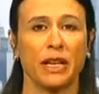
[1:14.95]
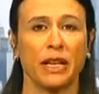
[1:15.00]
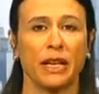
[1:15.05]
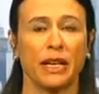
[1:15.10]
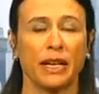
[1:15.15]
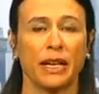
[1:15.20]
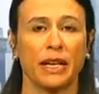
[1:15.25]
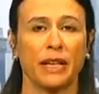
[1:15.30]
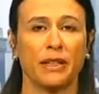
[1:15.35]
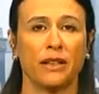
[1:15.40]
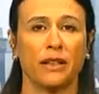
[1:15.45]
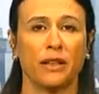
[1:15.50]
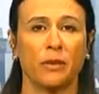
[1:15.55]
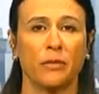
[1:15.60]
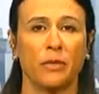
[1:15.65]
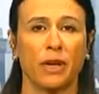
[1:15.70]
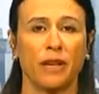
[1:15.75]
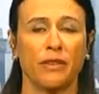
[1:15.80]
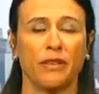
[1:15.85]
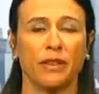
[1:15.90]
And
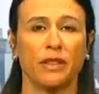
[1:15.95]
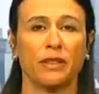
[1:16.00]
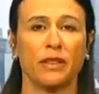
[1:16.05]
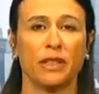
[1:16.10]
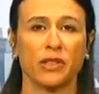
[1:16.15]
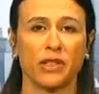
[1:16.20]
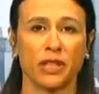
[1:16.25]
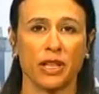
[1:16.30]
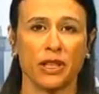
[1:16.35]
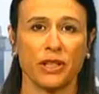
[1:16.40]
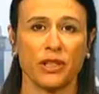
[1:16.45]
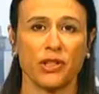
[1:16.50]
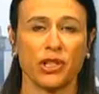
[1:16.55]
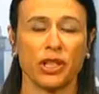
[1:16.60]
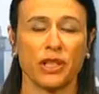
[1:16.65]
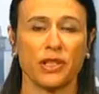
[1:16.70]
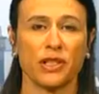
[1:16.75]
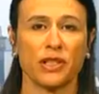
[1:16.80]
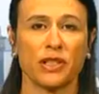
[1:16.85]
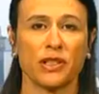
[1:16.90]
um, I think the Italian
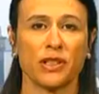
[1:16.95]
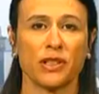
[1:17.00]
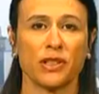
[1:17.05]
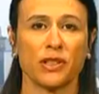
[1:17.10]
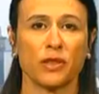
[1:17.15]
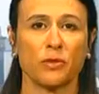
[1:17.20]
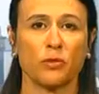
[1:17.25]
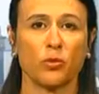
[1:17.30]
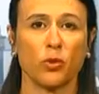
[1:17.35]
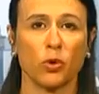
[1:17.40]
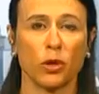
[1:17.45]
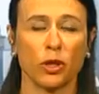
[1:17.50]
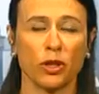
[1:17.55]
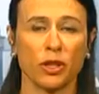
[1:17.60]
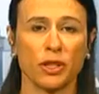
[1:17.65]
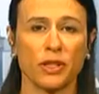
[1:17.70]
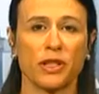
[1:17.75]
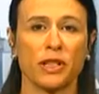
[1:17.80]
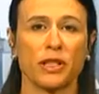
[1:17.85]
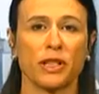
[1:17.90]
justice system
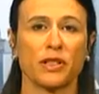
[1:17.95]
works.